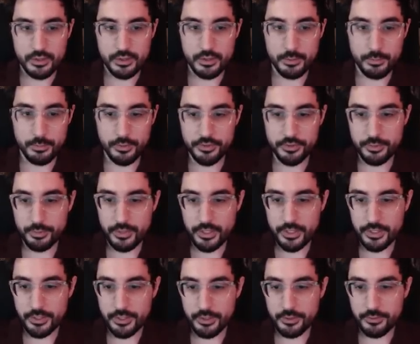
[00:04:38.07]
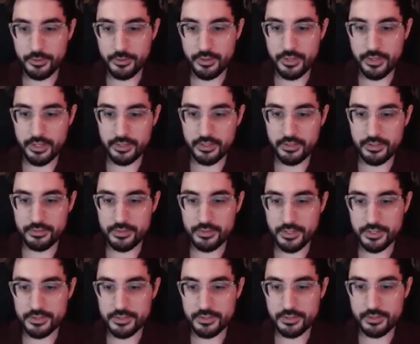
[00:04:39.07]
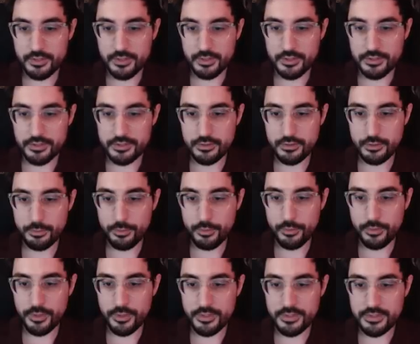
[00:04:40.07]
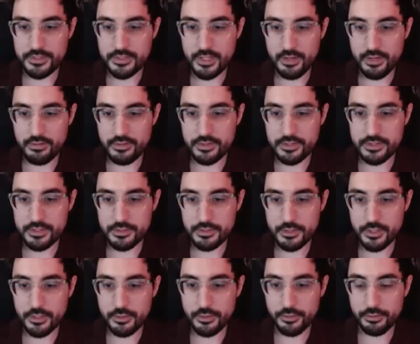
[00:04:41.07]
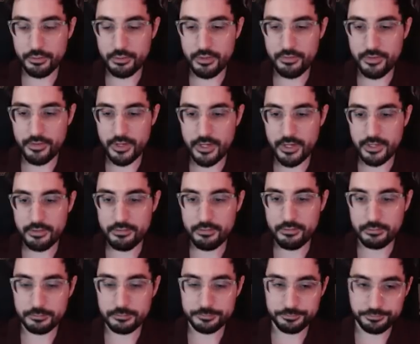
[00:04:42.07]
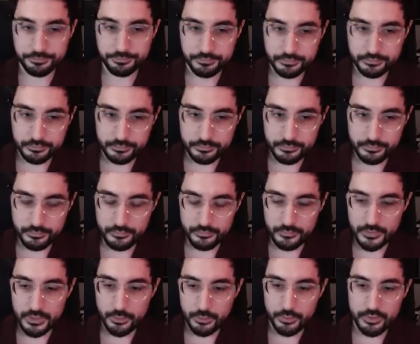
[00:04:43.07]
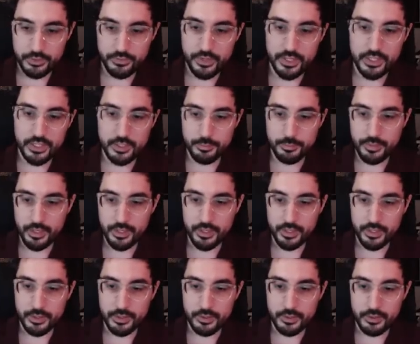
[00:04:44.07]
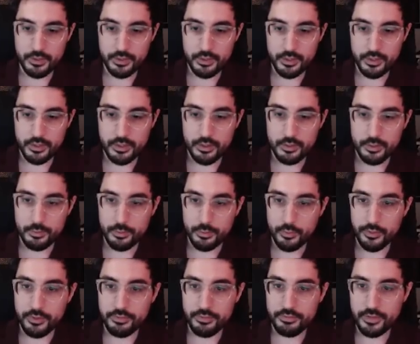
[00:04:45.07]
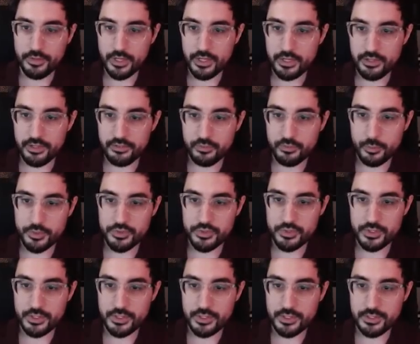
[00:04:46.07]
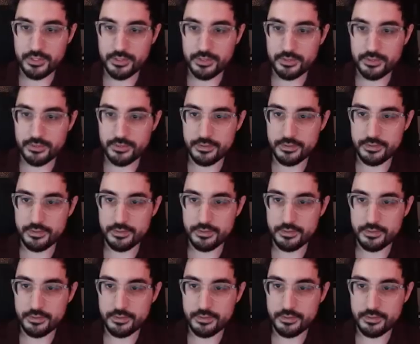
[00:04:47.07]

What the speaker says: multiplier, and that gives us the 0.7035. We're dividing it by 0.5, which is